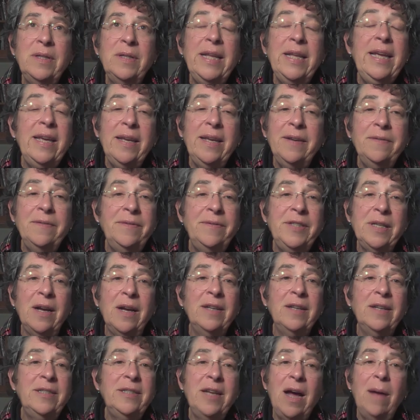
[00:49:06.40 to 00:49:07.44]
leaves
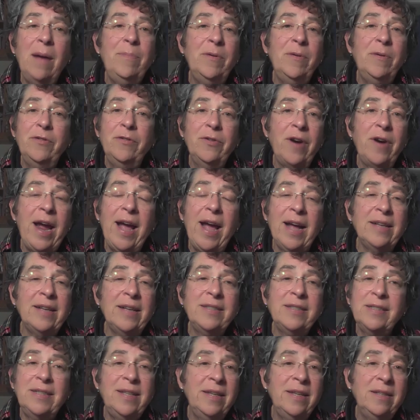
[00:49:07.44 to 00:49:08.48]
on top of
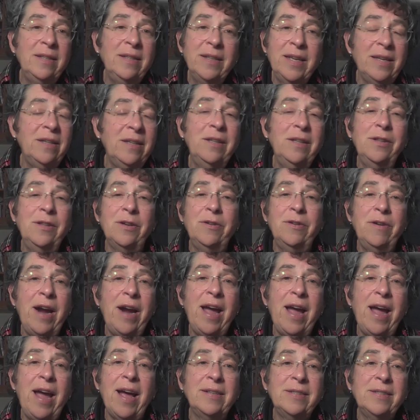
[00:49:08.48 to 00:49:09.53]
grass, they'll kill the
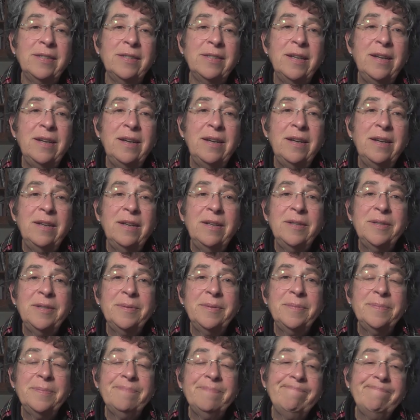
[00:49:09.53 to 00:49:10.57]
grass.
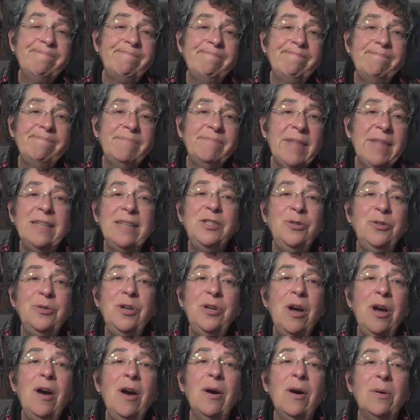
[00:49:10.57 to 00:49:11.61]
As you
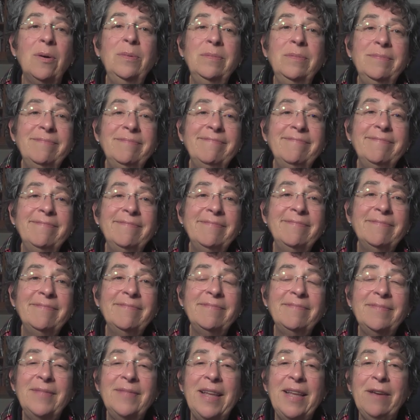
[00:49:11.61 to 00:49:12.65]
know,
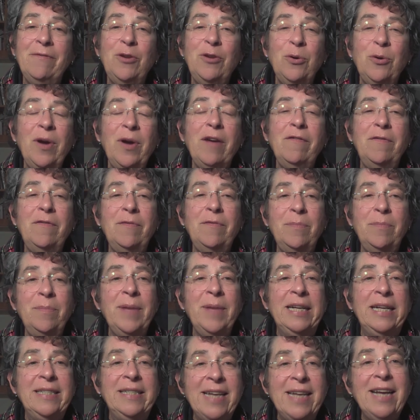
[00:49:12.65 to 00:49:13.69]
if yeah. you have
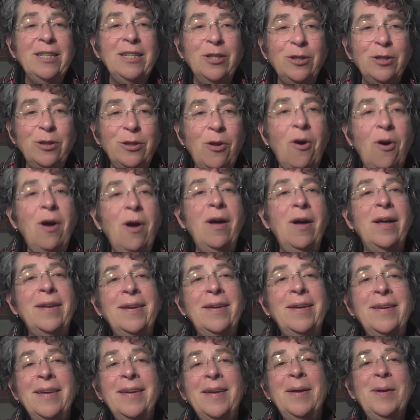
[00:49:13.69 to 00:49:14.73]
maintained a
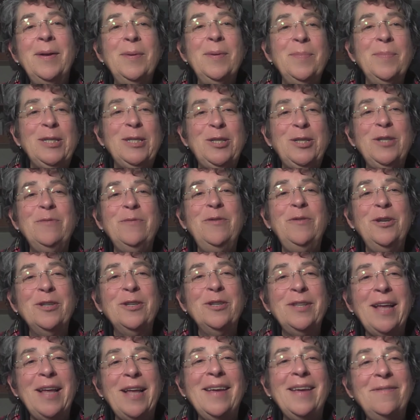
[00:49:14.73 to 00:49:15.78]
lawn much of
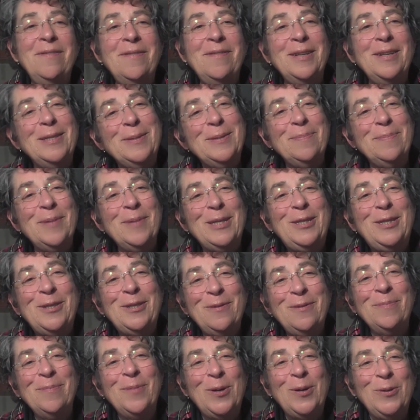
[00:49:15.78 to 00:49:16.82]
your life, as much
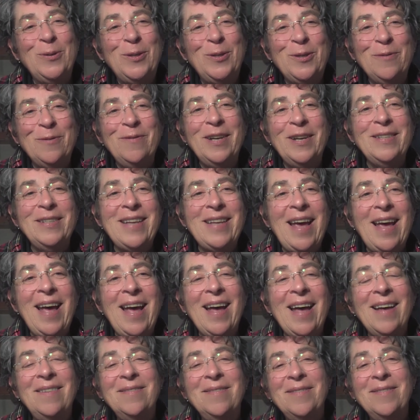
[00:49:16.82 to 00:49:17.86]
most of us
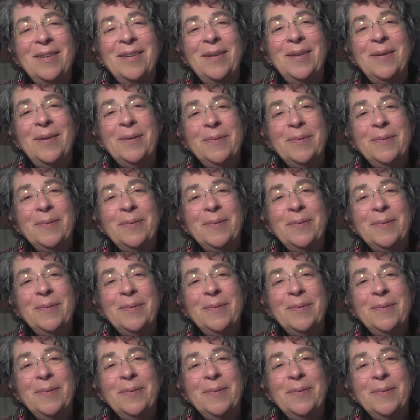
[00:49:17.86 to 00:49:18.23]
have,